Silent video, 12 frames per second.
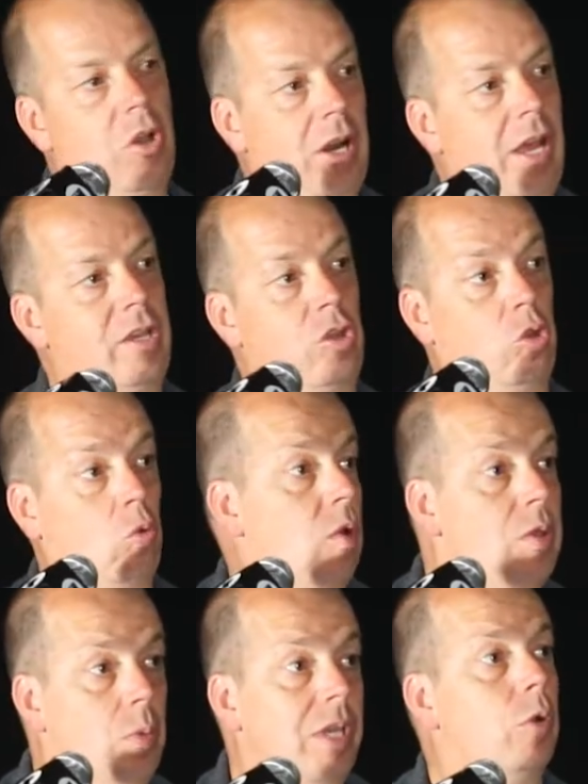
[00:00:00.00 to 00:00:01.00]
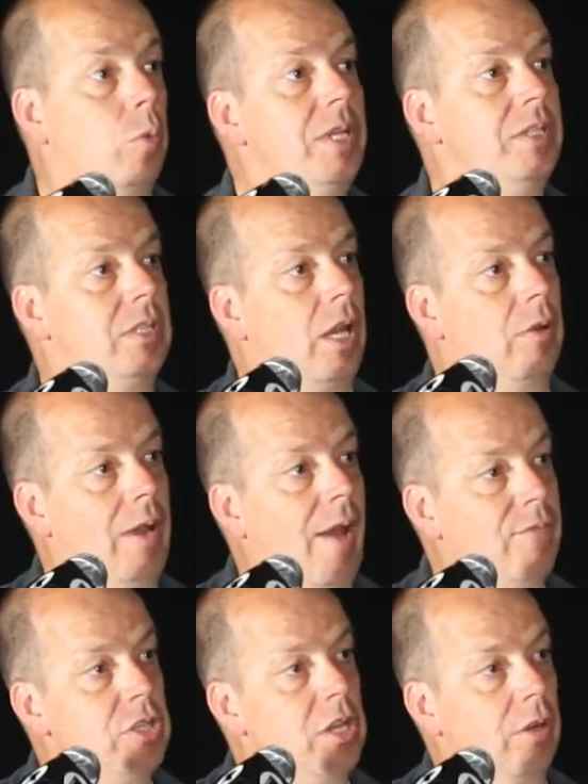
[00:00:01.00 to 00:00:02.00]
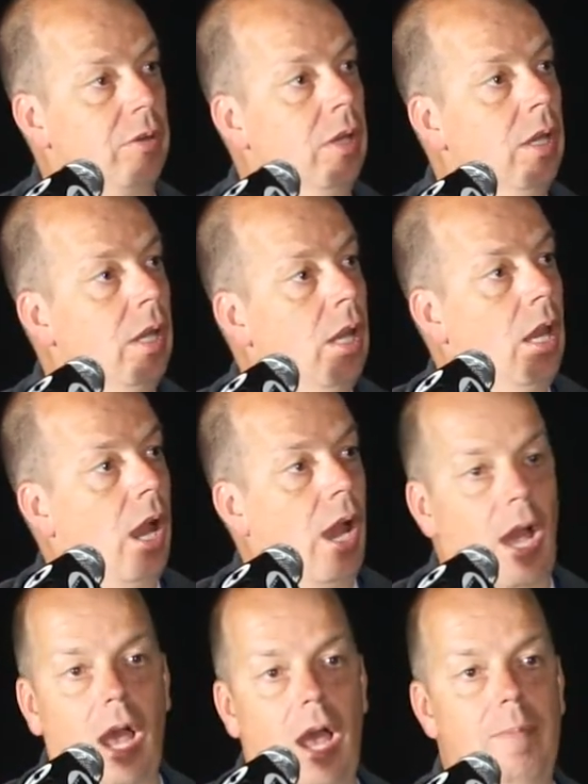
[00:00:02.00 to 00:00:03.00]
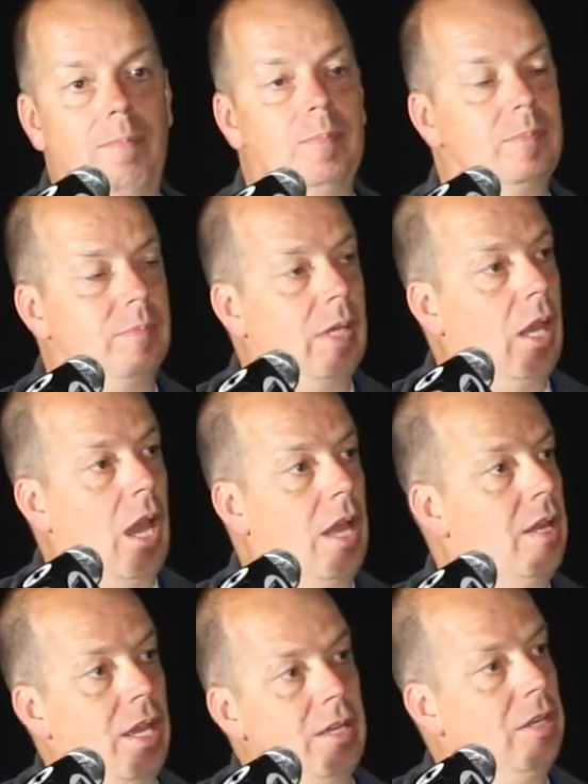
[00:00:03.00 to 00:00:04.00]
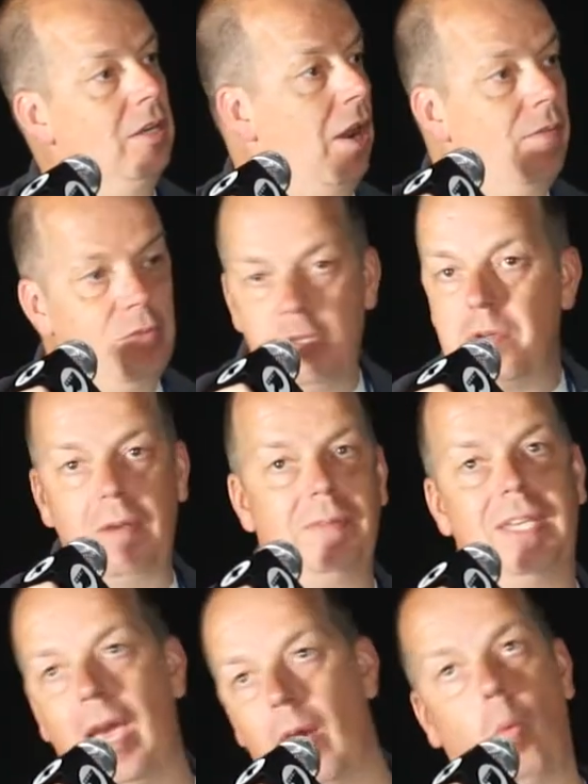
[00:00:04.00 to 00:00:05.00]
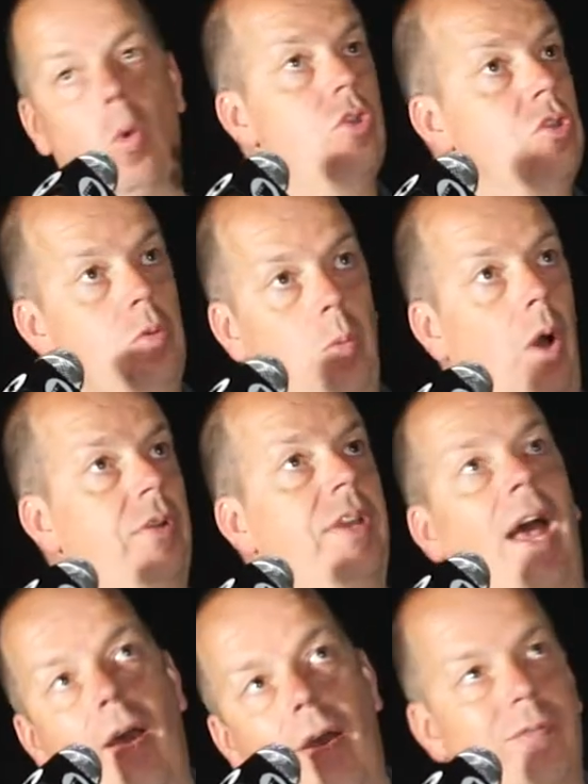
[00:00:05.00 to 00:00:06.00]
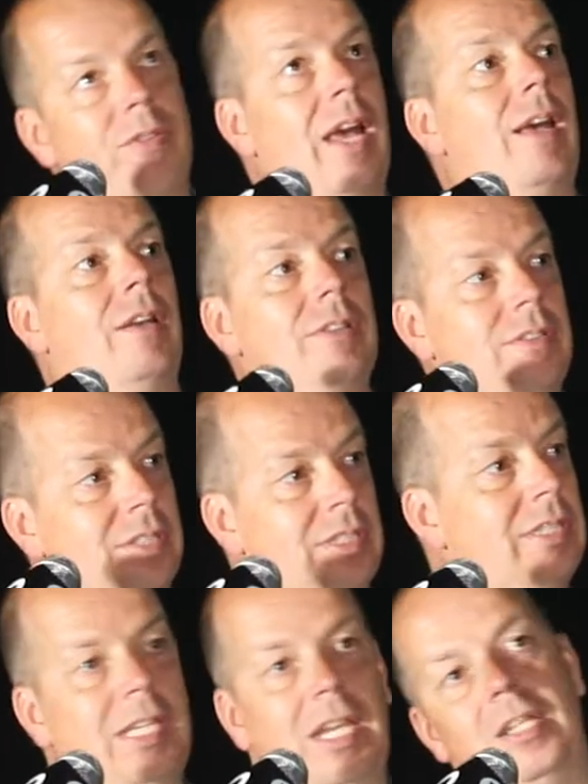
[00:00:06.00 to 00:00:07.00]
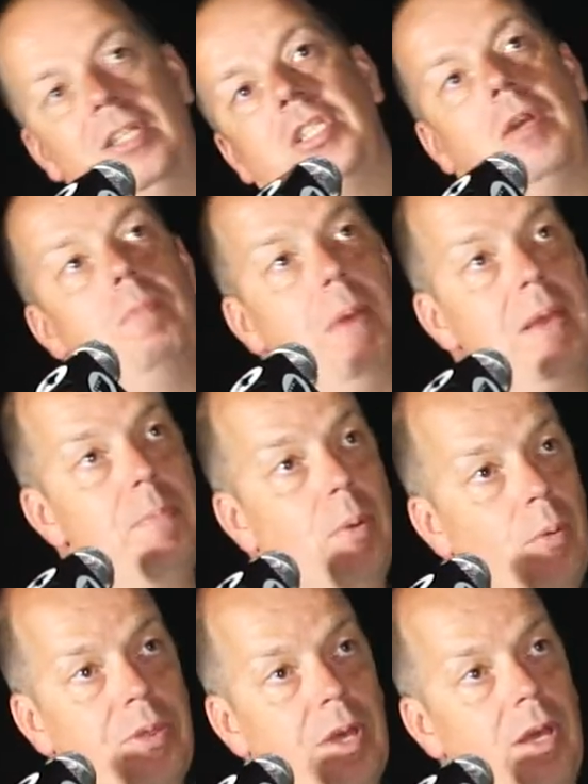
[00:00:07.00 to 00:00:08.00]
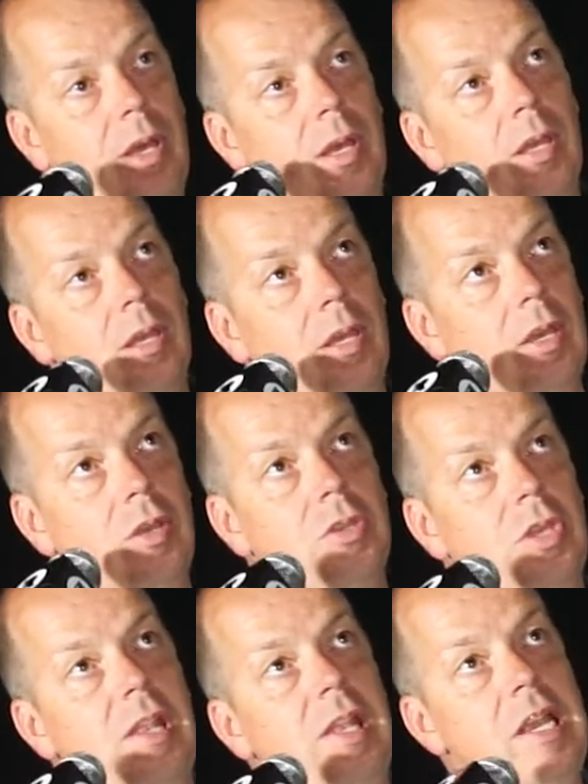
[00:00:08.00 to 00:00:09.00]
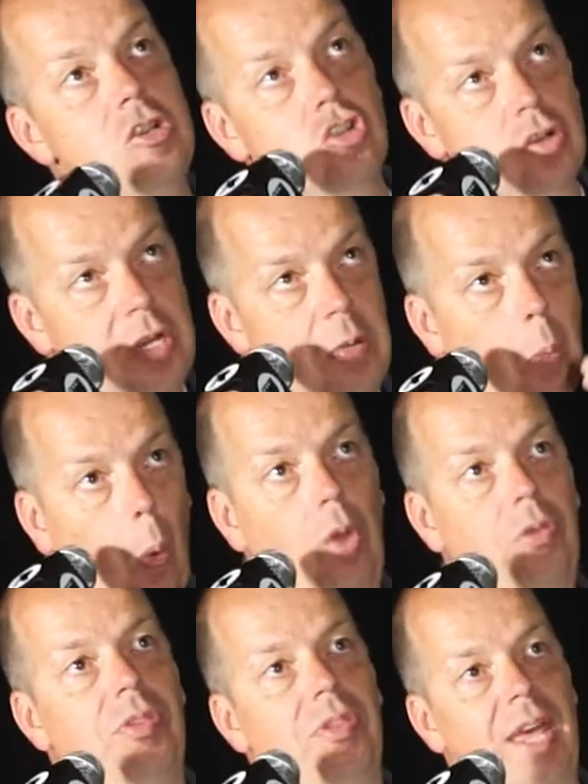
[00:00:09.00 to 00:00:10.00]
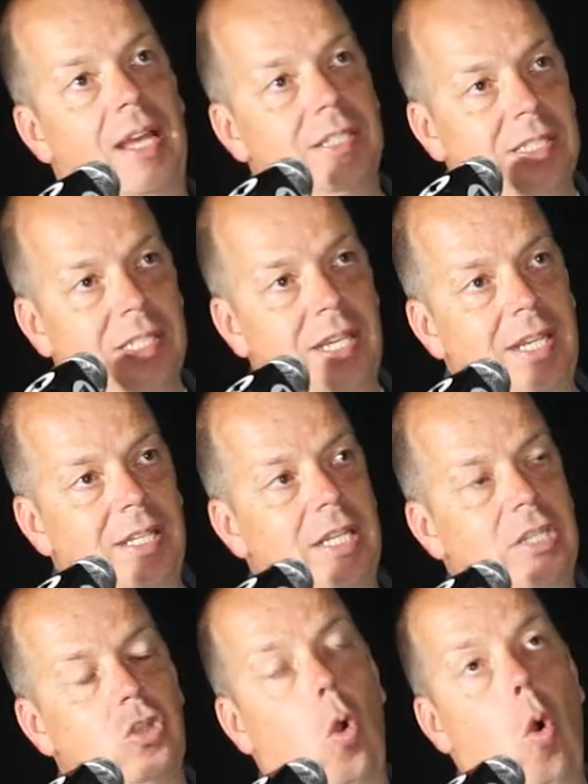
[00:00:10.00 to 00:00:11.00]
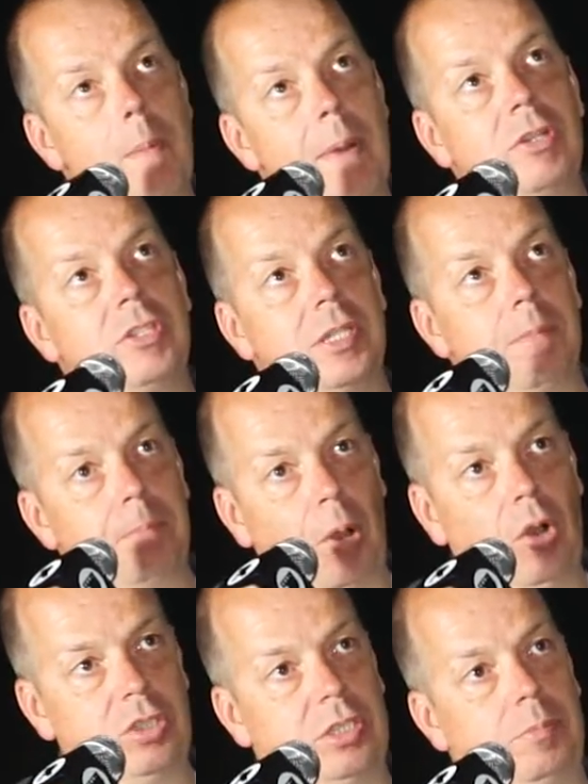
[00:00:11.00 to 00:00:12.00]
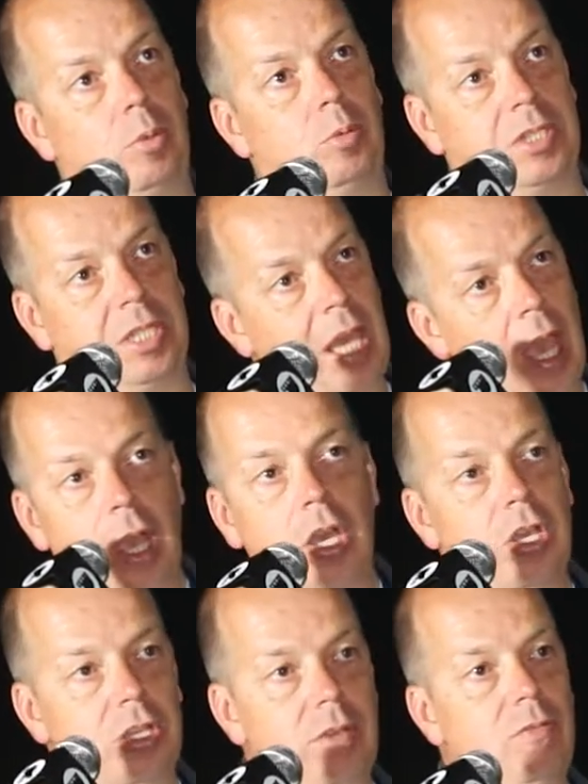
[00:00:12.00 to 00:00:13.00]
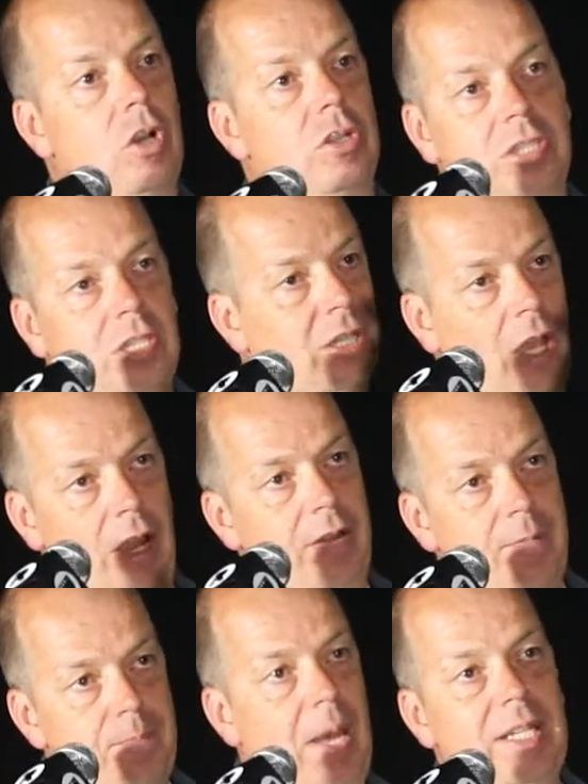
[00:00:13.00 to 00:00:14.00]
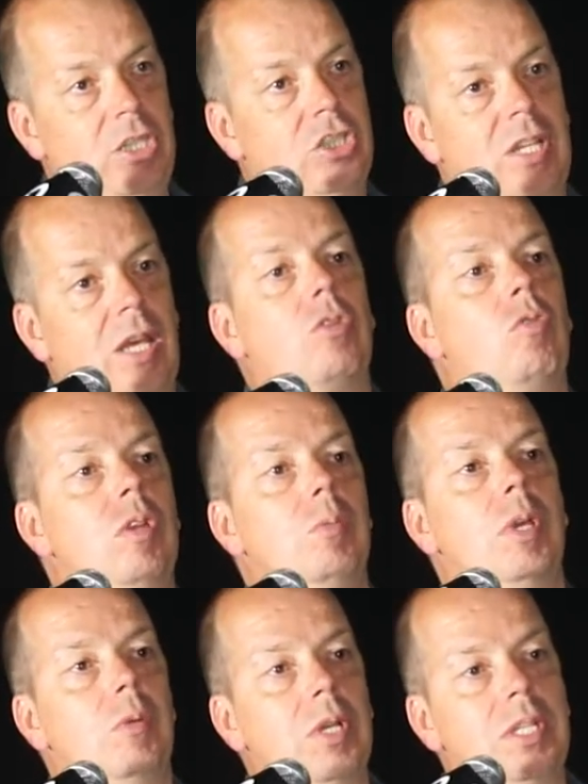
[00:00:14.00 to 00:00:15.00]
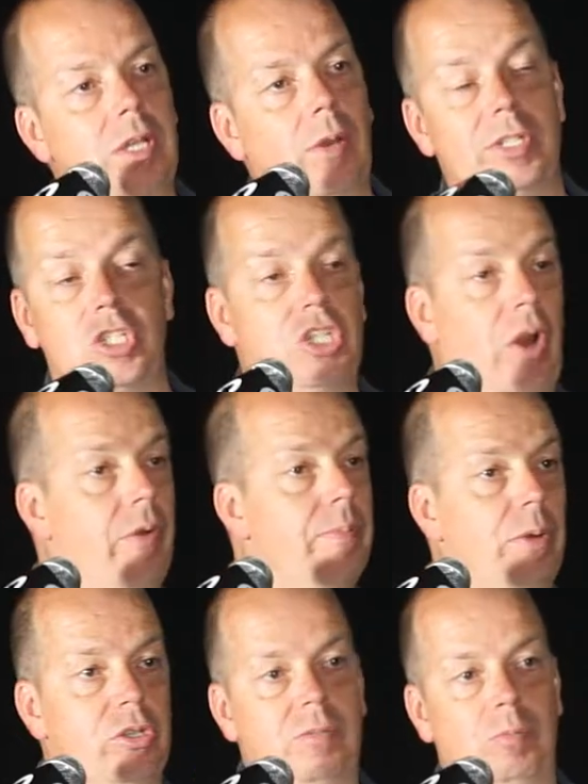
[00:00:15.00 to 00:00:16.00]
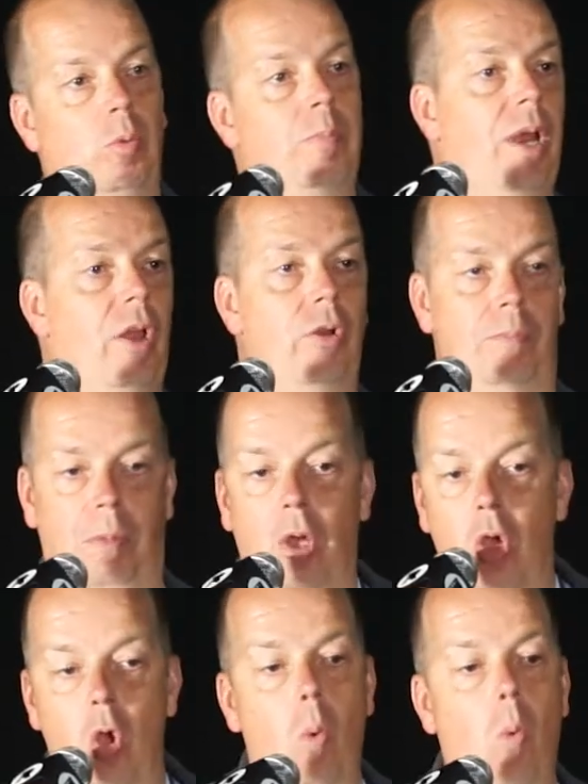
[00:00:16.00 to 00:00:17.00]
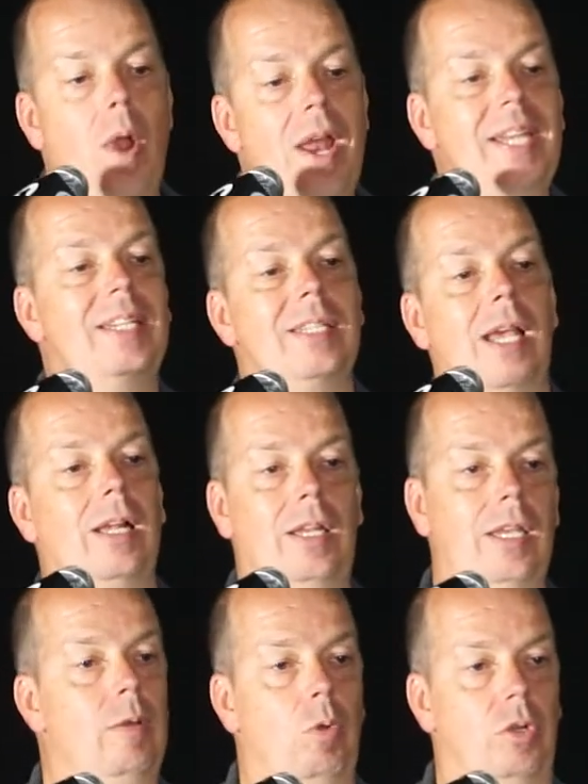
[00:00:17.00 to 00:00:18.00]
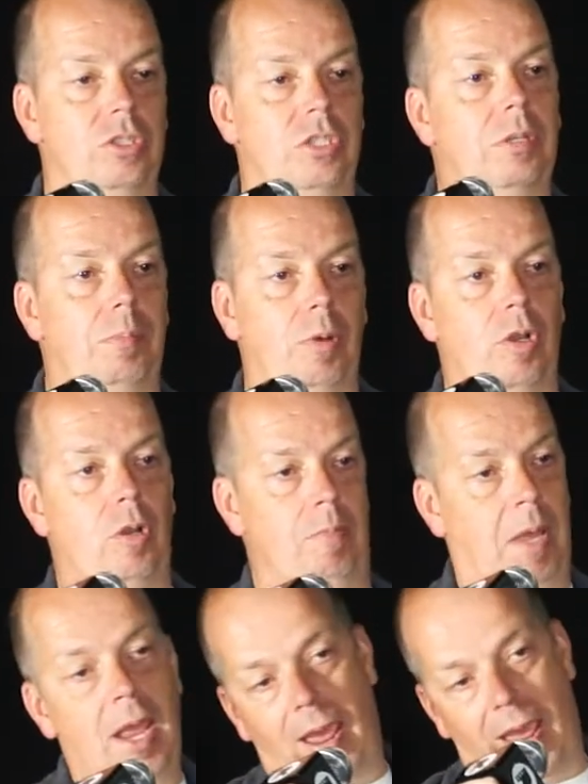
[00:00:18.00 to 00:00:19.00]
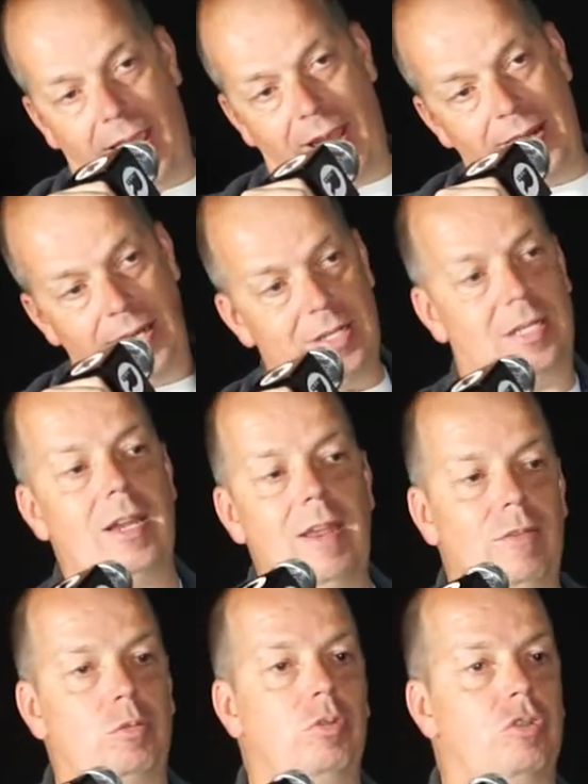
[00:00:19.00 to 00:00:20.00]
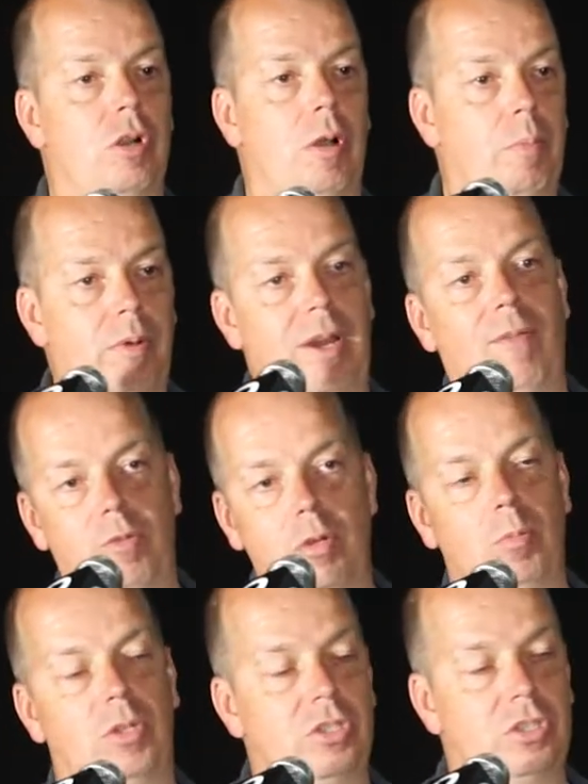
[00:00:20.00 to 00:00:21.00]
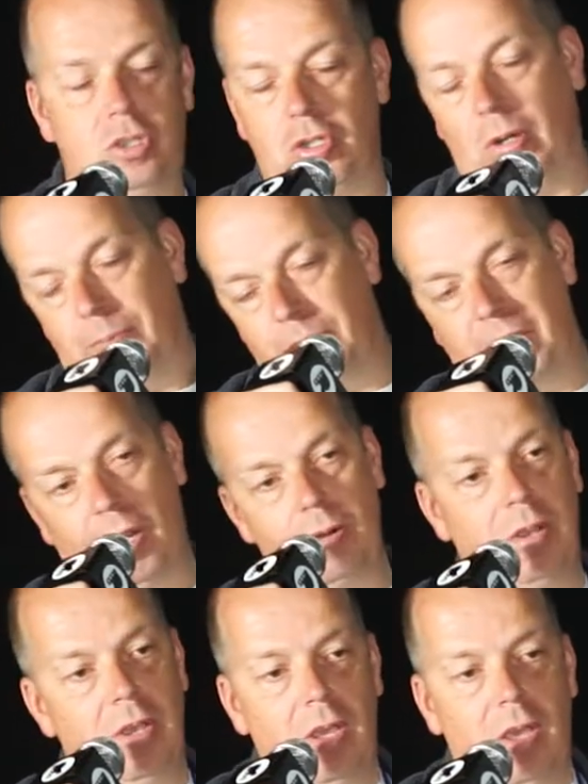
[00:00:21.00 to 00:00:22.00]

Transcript: got like a 3-week window, haven't you? You know, you don't get what you want out of that scene. So people that literally want that scene, it's almost impossible to get. You've got to kind of manage that 3-week window, and a cherry blossom will bloom when exactly it wants to bloom, and its leaves will drop whenever it wants to drop. So